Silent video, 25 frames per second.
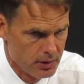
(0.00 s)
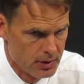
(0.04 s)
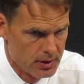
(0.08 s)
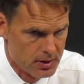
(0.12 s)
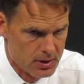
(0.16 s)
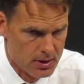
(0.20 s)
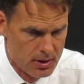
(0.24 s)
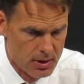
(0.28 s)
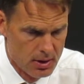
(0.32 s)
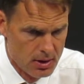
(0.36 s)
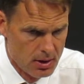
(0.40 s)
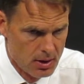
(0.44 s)

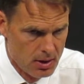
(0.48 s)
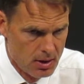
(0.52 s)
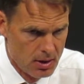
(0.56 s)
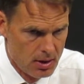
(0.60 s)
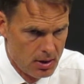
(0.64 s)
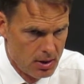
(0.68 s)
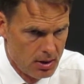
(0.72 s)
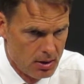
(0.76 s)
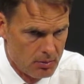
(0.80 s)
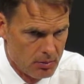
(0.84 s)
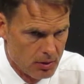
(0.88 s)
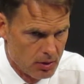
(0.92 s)
It's
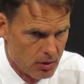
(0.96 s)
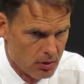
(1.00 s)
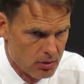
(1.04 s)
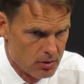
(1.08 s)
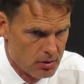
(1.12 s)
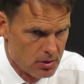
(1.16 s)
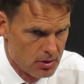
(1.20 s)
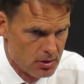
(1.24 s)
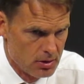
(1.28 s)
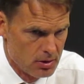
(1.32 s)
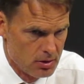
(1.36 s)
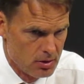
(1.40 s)

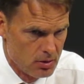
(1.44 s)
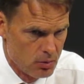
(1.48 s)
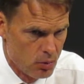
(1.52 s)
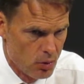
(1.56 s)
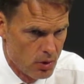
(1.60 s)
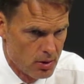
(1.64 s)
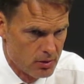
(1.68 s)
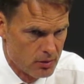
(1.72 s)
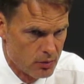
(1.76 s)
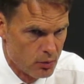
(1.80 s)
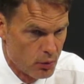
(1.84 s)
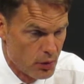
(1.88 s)
because you
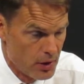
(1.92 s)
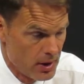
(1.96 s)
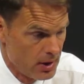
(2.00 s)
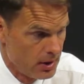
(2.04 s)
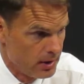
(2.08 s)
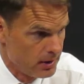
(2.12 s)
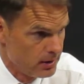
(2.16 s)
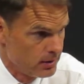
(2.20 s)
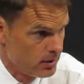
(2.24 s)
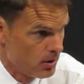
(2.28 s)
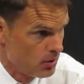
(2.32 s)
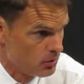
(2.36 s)
want
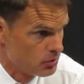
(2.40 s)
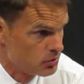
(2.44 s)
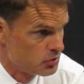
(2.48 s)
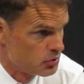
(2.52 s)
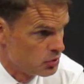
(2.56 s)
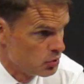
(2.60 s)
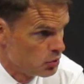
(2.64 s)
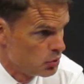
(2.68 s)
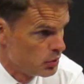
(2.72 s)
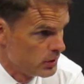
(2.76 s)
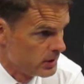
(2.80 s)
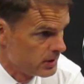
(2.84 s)
really those
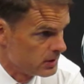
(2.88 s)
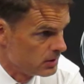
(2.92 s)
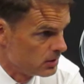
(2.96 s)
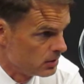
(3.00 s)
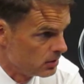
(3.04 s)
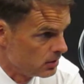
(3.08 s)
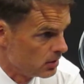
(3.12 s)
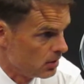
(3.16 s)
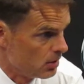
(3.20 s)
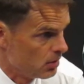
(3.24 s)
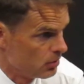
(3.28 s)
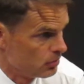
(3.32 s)
2 weeks,
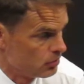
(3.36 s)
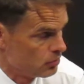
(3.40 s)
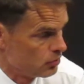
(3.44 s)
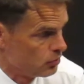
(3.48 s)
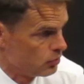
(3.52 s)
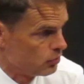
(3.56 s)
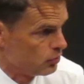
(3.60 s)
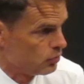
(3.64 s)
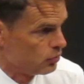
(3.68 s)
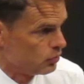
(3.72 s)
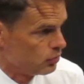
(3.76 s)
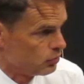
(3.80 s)
you know,
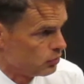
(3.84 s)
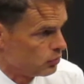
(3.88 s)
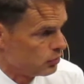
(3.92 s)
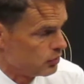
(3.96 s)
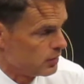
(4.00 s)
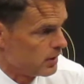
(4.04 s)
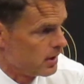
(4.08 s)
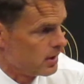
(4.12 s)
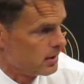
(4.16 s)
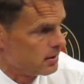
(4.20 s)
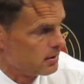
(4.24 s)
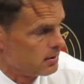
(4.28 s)
to
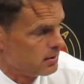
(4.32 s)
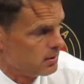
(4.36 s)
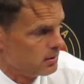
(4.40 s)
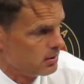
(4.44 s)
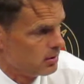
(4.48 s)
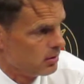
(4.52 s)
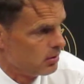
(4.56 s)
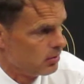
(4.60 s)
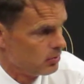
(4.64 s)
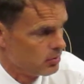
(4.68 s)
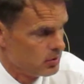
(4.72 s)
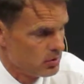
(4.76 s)
get, you
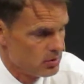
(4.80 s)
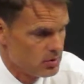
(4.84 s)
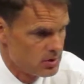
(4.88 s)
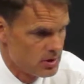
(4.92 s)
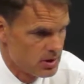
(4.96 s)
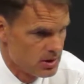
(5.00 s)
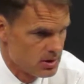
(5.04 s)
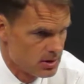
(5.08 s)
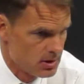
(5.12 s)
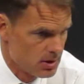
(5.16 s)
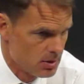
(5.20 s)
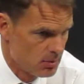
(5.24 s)
know, your
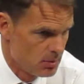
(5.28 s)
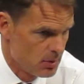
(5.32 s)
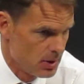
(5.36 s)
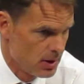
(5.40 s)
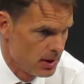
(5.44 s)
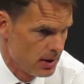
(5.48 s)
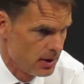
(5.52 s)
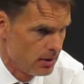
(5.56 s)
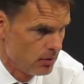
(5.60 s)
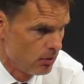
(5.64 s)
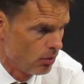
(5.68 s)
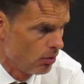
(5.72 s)
system
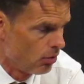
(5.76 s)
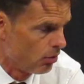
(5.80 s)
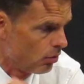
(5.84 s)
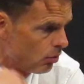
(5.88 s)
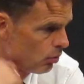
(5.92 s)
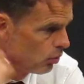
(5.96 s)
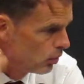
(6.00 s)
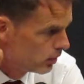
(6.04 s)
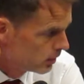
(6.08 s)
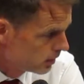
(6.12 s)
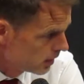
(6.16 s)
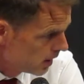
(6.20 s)
in, or
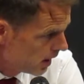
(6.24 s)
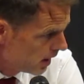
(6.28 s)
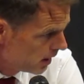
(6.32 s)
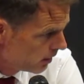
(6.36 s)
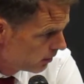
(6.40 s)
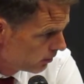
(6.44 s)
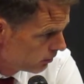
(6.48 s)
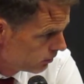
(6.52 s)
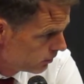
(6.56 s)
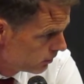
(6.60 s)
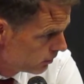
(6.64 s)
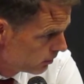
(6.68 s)
what
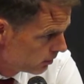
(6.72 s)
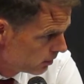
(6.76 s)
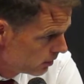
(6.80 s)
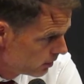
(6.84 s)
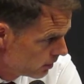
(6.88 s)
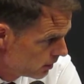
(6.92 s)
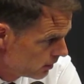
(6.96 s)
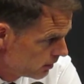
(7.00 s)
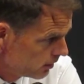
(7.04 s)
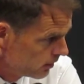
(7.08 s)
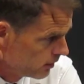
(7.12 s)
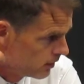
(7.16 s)
kind of
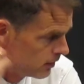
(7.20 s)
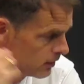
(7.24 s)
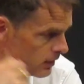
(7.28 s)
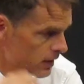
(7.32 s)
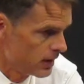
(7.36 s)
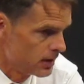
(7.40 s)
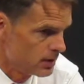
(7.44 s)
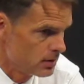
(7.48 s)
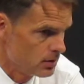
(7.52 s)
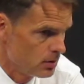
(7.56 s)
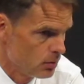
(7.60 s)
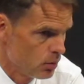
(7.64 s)

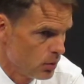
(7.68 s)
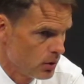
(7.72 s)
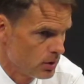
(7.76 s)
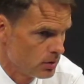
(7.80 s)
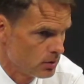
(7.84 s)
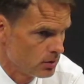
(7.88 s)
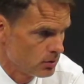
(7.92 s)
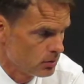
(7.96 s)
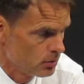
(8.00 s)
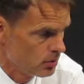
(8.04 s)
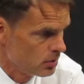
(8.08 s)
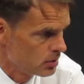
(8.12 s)
things you
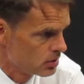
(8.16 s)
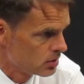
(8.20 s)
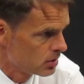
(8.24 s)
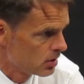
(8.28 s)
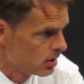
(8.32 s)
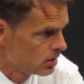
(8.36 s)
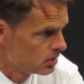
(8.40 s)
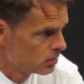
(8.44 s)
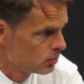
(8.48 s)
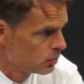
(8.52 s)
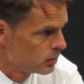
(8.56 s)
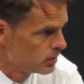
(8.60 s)
want to
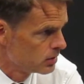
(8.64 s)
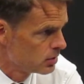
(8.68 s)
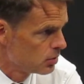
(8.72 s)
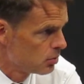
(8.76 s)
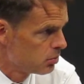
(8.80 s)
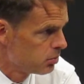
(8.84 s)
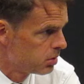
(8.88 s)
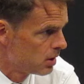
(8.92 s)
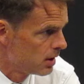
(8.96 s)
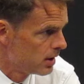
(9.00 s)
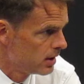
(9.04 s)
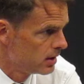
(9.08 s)
discuss with
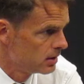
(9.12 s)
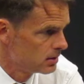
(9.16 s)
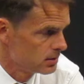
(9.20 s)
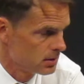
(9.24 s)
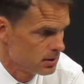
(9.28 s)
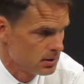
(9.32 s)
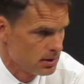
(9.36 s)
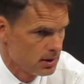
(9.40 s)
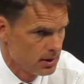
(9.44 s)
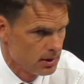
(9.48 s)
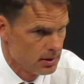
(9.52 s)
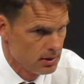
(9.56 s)
your players.
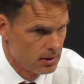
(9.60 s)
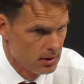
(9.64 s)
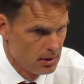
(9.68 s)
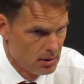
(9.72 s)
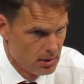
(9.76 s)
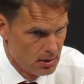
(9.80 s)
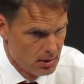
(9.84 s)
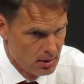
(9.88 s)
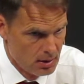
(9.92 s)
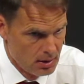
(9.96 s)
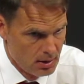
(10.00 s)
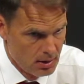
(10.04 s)
And then
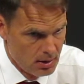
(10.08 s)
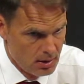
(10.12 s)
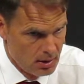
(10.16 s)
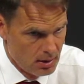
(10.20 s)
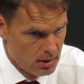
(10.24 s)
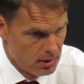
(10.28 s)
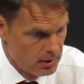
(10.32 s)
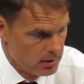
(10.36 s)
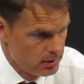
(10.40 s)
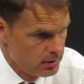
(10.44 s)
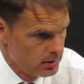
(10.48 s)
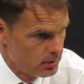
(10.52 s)

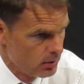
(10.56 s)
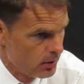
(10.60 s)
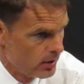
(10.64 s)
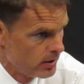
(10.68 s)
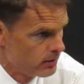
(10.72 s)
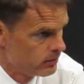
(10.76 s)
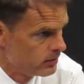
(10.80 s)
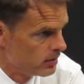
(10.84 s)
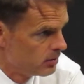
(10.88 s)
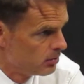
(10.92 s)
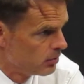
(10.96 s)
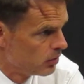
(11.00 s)
you
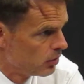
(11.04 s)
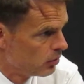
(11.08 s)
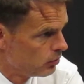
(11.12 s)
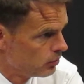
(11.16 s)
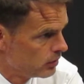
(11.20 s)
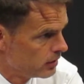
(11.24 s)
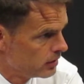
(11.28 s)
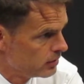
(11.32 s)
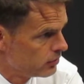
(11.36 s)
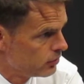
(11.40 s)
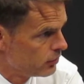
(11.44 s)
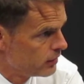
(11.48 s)
have them
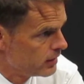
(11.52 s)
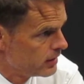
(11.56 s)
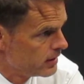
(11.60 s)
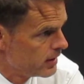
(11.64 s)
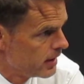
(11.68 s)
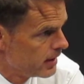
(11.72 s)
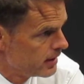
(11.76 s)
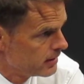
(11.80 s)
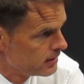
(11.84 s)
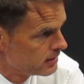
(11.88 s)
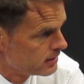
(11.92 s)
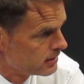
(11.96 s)
only 3
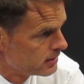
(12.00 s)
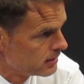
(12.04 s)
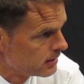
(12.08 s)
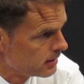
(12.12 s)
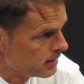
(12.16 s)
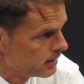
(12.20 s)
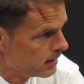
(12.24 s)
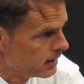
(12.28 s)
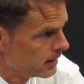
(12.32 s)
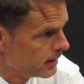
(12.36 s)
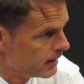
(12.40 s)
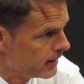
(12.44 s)
days
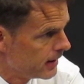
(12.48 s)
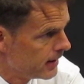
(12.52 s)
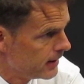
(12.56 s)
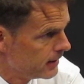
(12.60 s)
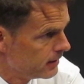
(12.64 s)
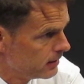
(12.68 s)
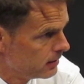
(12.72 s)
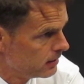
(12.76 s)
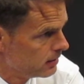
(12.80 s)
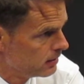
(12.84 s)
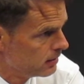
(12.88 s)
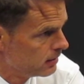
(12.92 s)

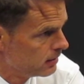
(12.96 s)
again.